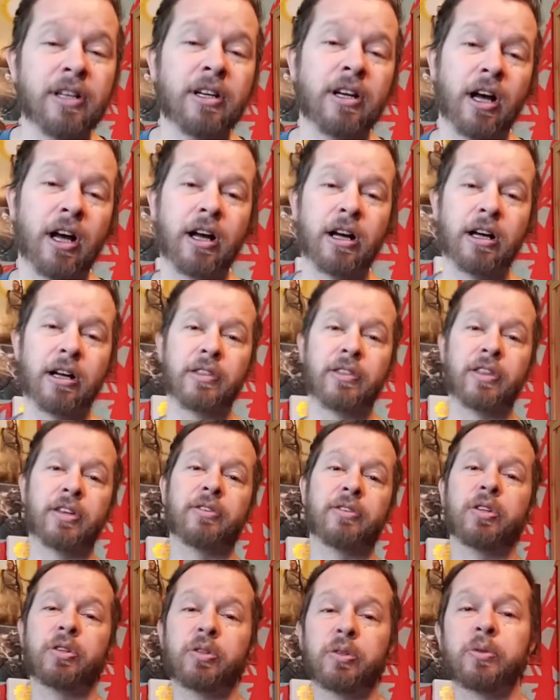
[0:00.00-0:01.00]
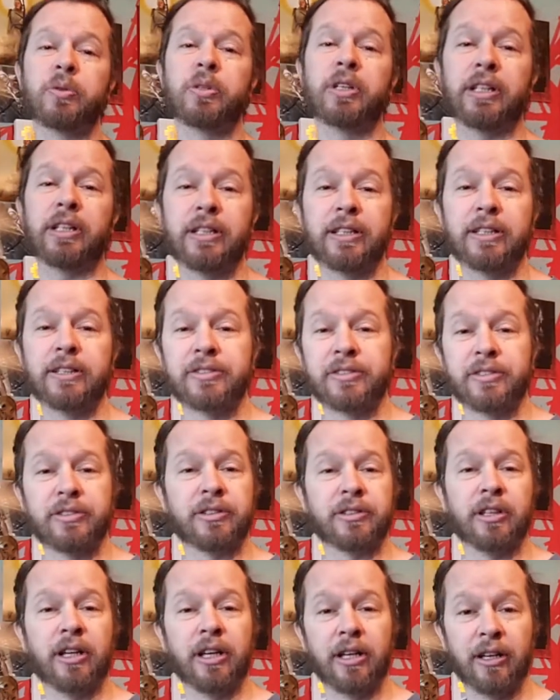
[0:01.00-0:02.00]
Uh, the dude is
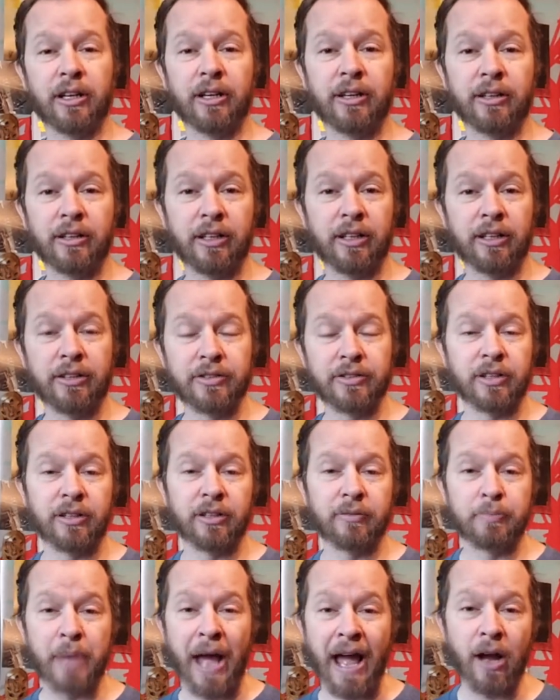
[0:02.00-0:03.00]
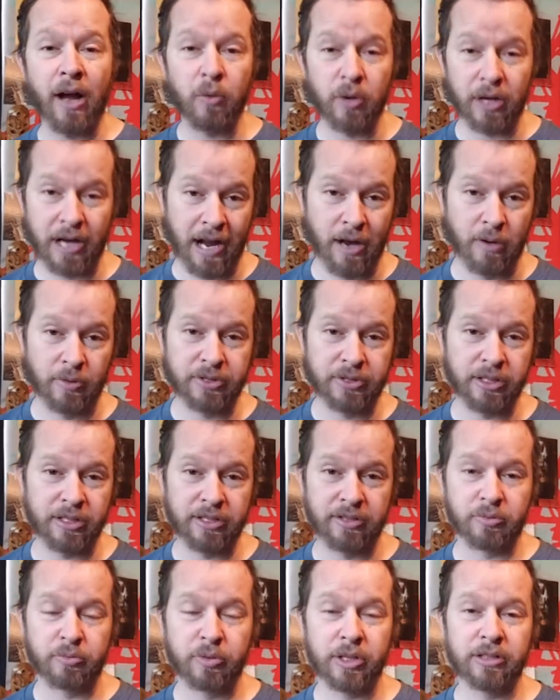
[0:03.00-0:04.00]
uh, is a powerhouse.
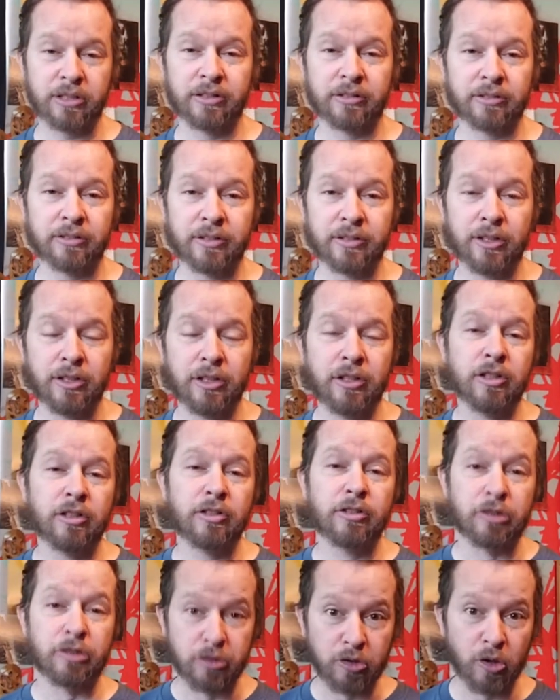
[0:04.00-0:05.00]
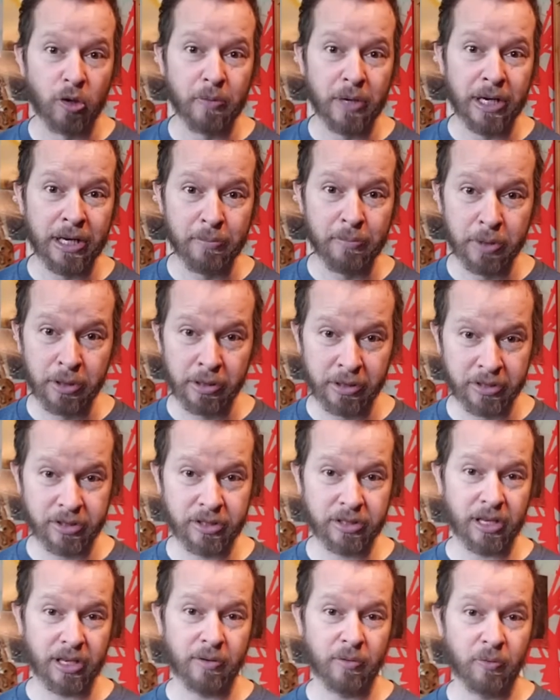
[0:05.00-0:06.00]
He's written so many
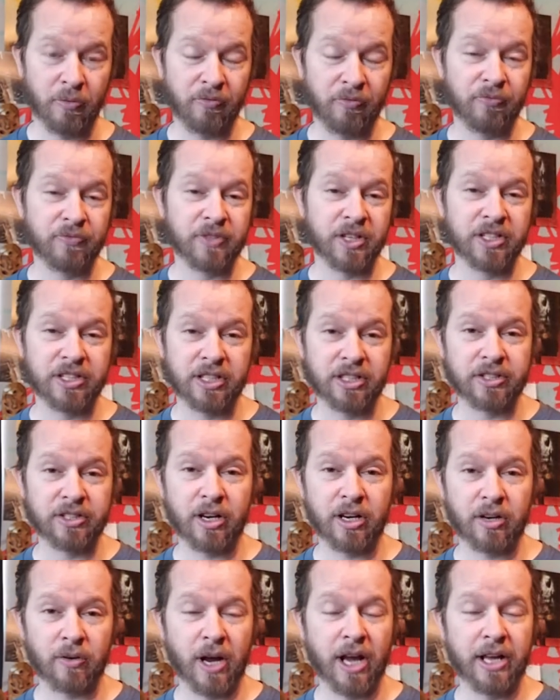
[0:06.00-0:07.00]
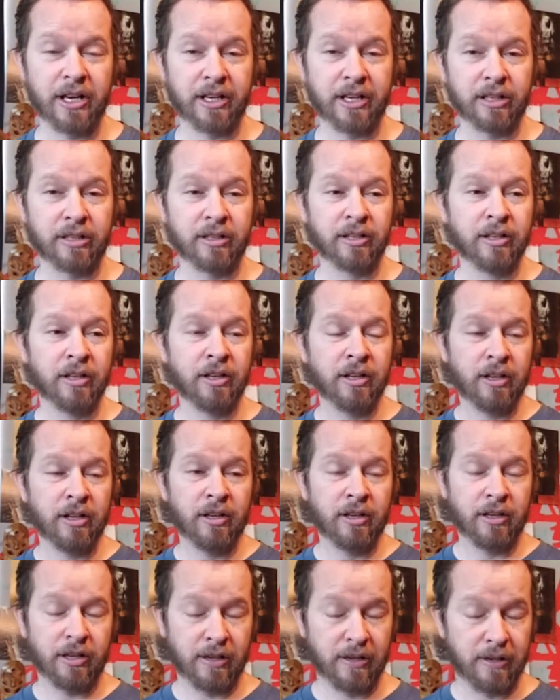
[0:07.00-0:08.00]
books since he started writing
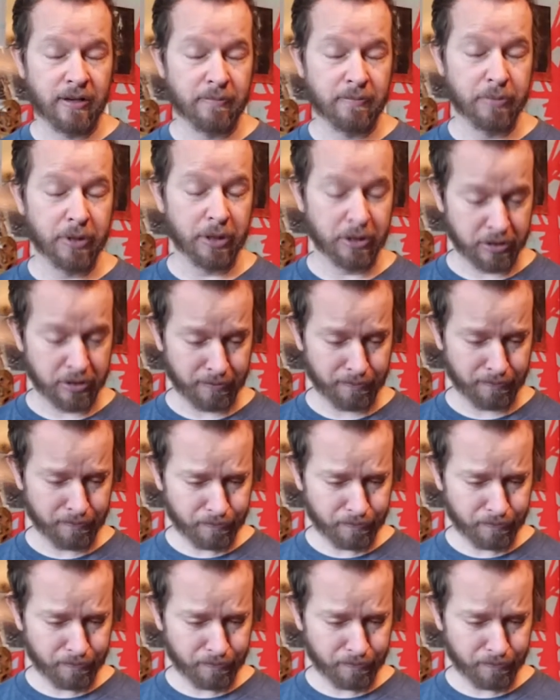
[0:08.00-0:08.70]
um, books.